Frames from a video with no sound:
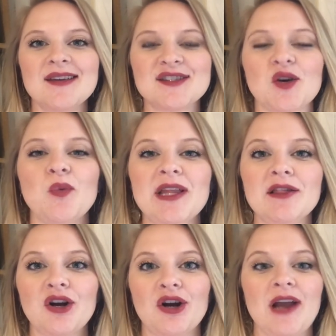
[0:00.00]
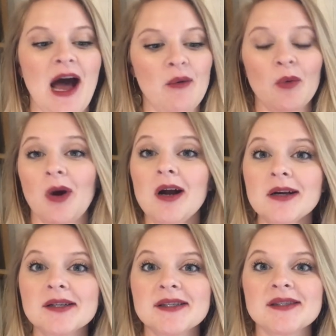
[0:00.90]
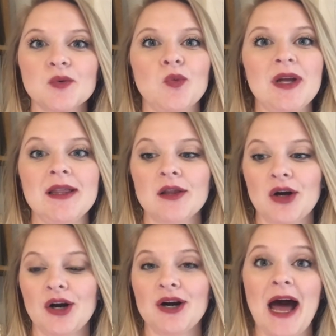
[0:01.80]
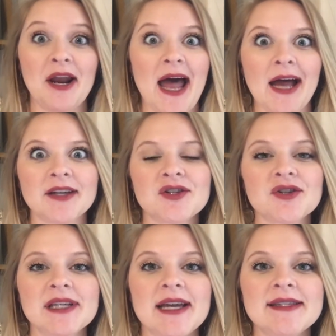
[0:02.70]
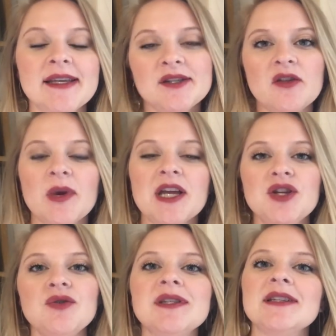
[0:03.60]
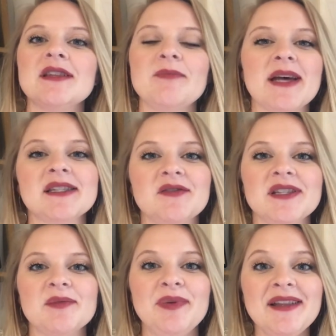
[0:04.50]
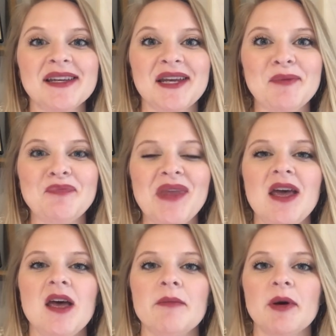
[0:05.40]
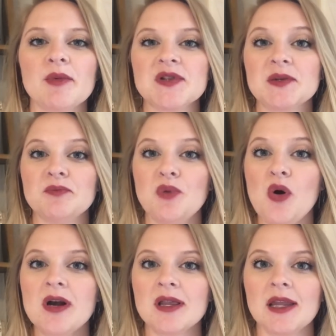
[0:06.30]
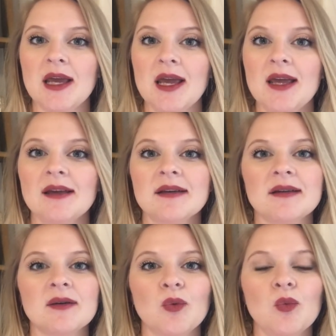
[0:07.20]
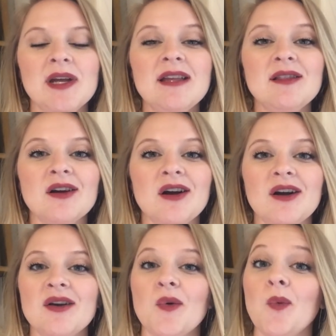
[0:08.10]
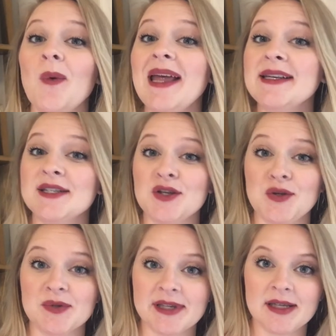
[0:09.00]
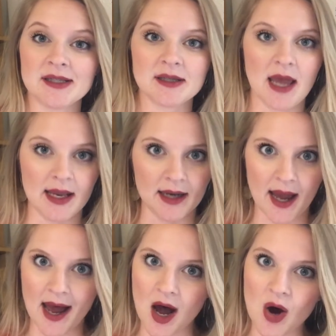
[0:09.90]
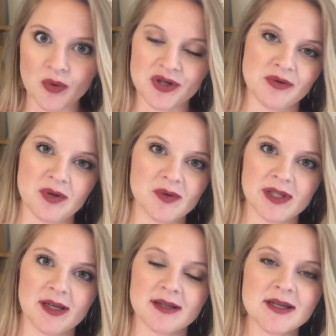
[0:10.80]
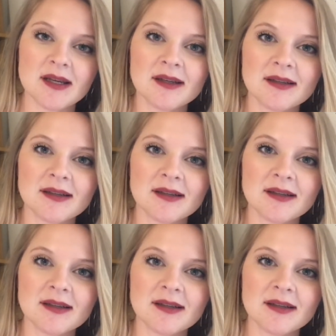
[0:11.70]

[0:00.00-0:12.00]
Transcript: So we learn how it works, we learn how to exercise it so that we can use it to the best of its ability. But most importantly, we learn when to use it and how to use it.